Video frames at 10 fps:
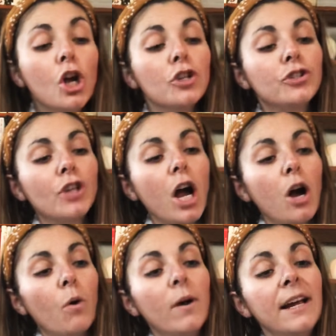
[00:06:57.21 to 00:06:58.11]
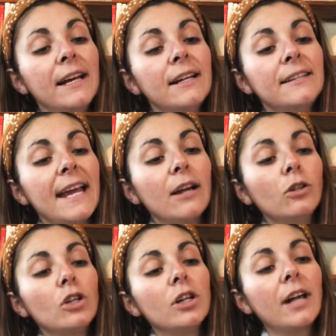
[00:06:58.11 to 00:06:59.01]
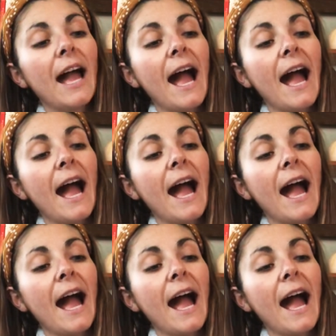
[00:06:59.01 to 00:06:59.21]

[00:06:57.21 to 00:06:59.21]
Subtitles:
So take a look